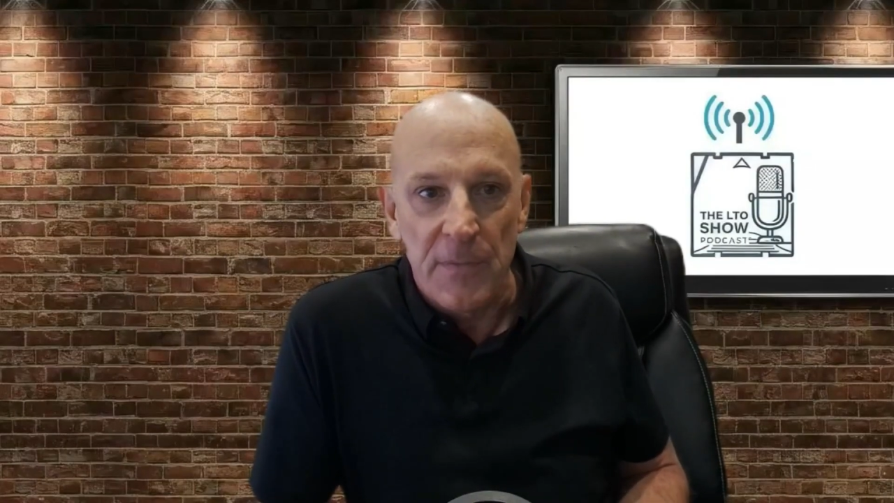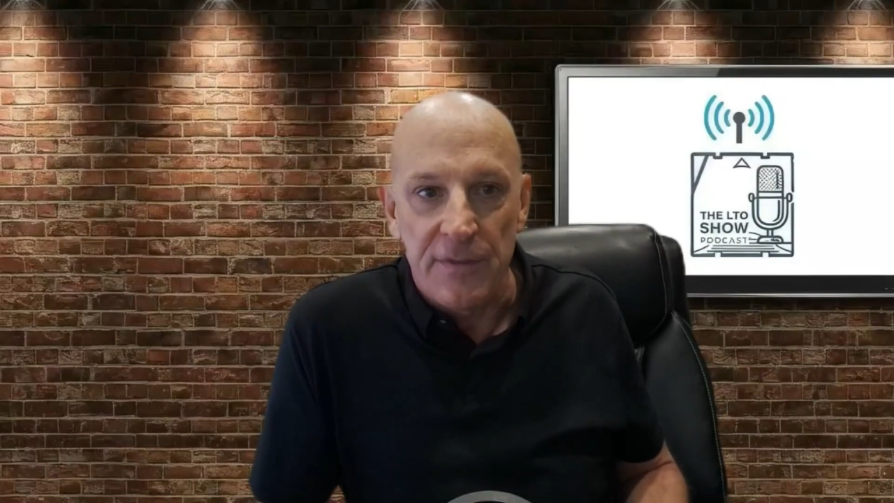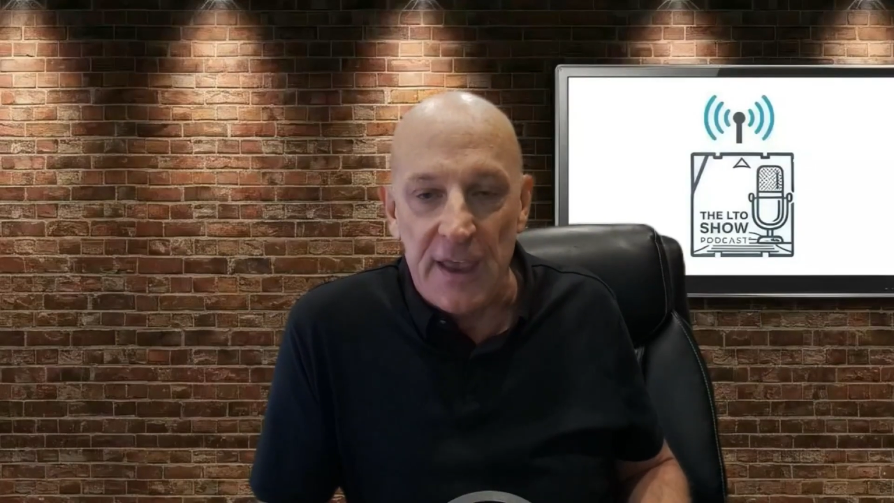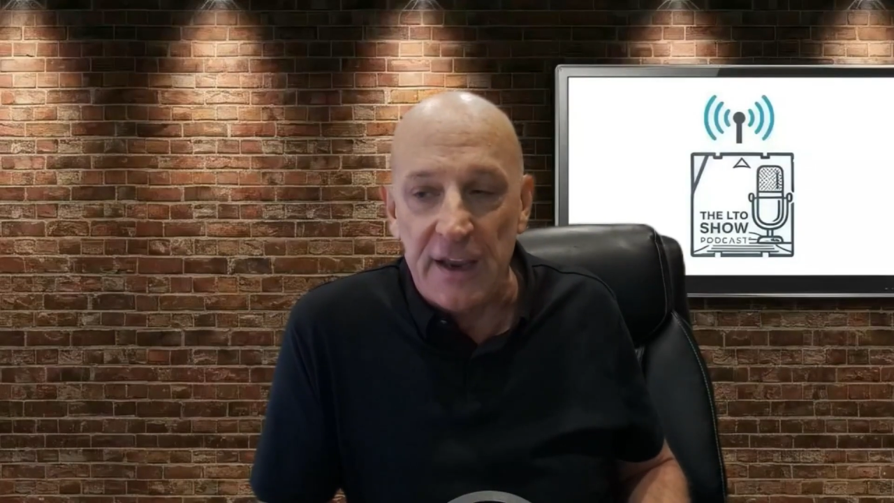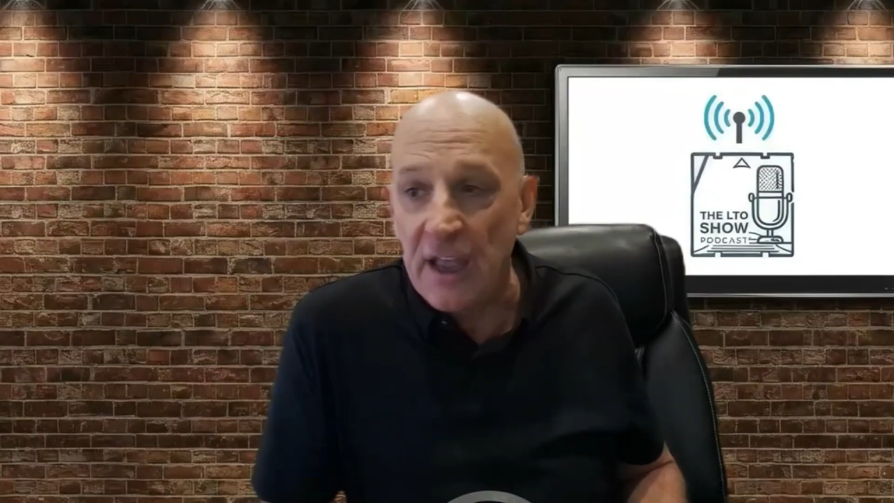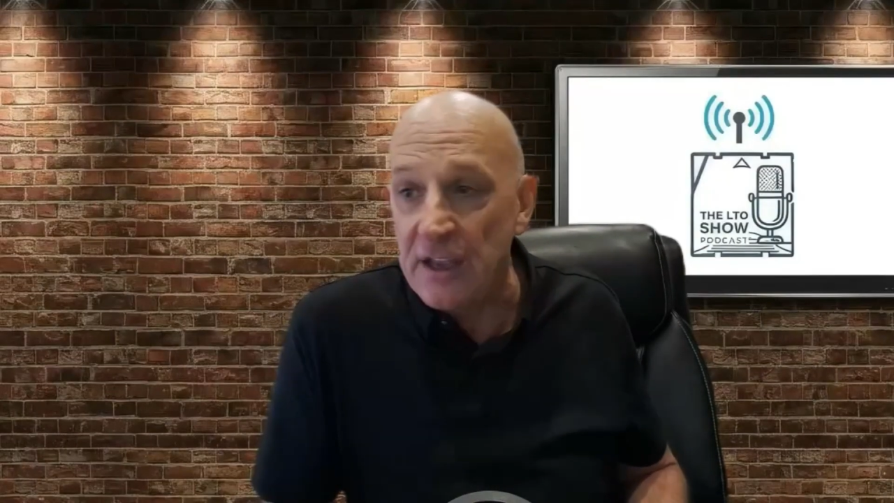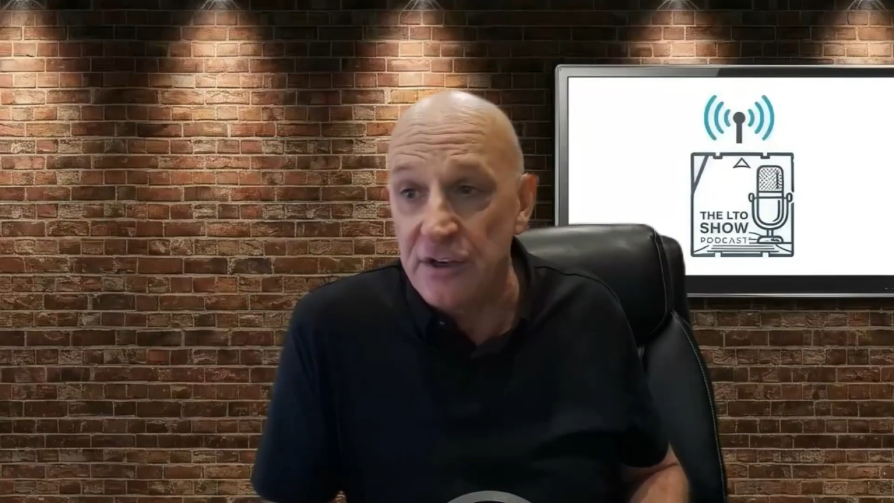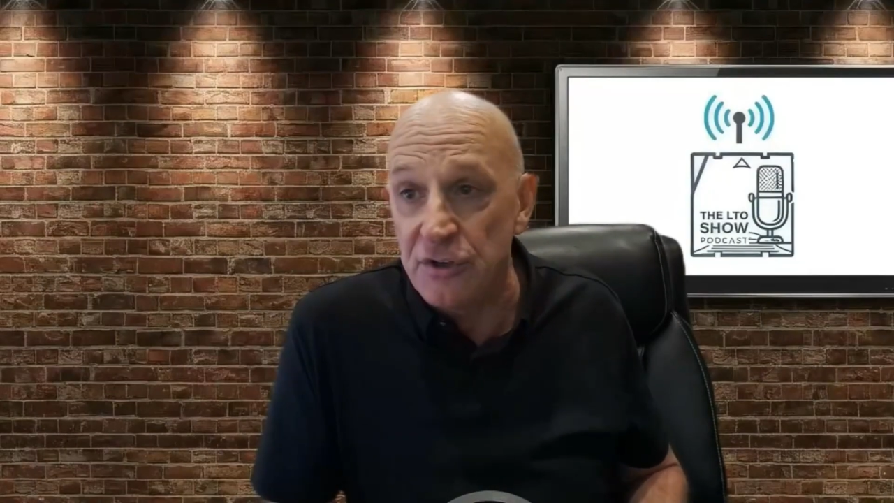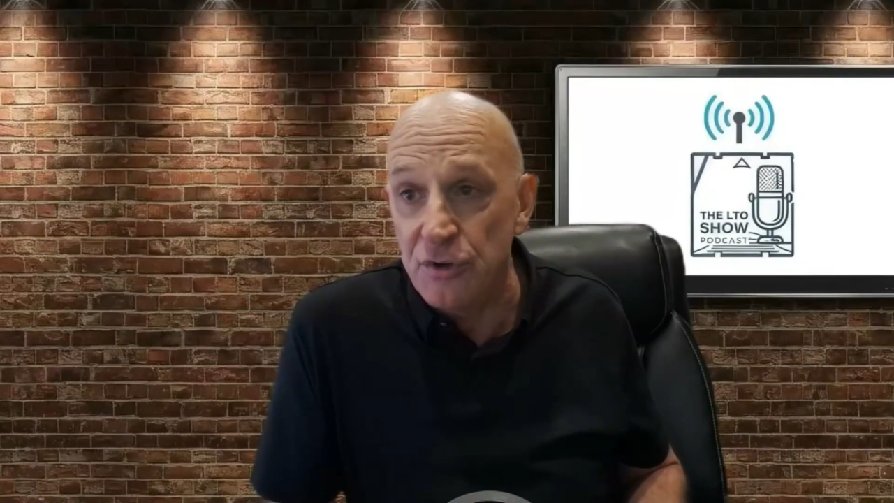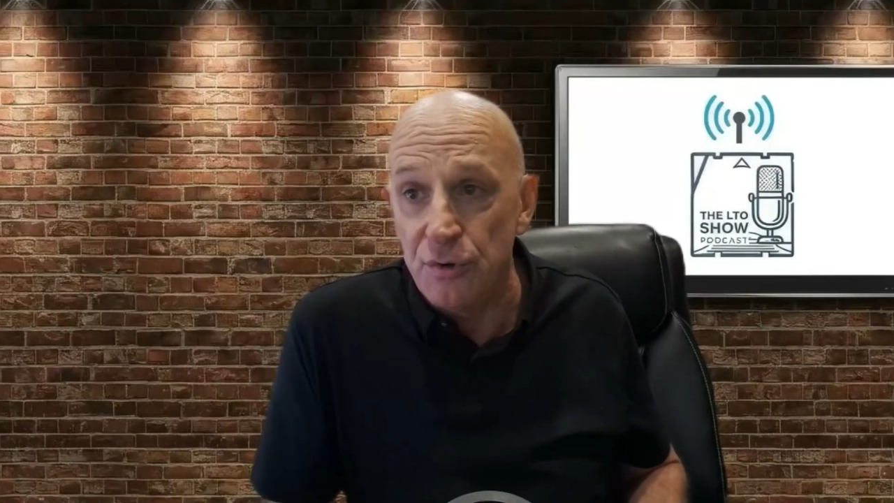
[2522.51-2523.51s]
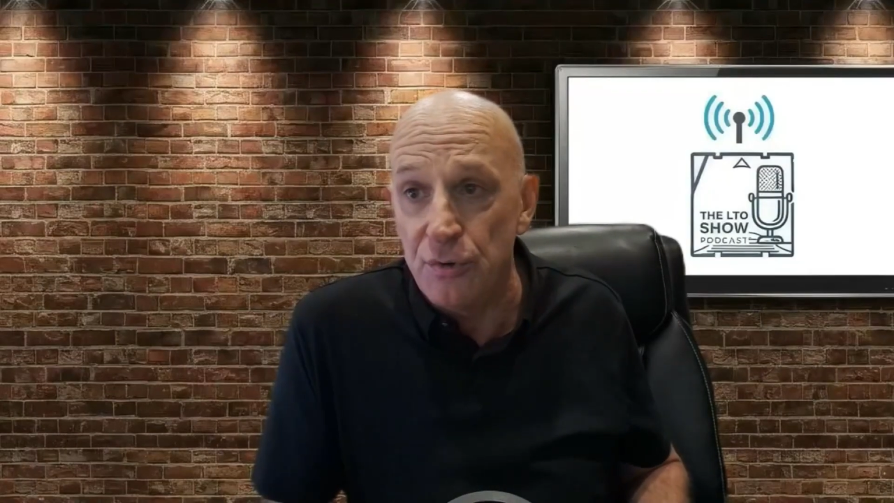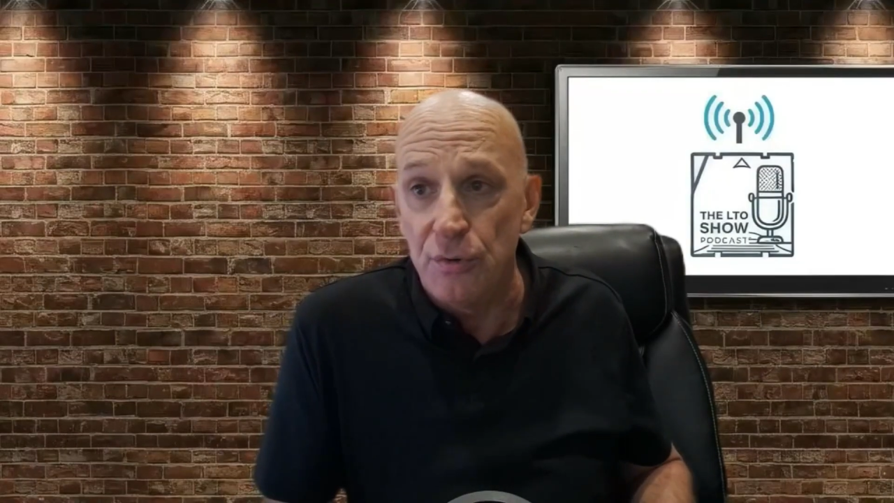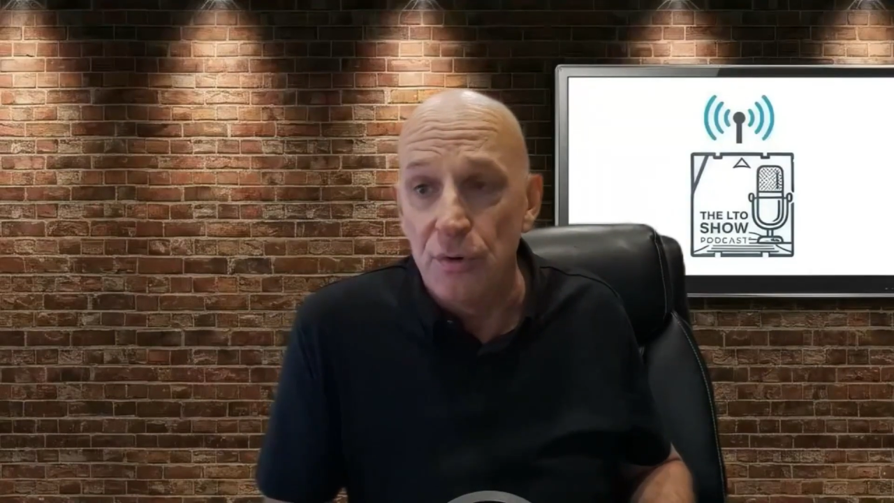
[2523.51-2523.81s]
that kind of new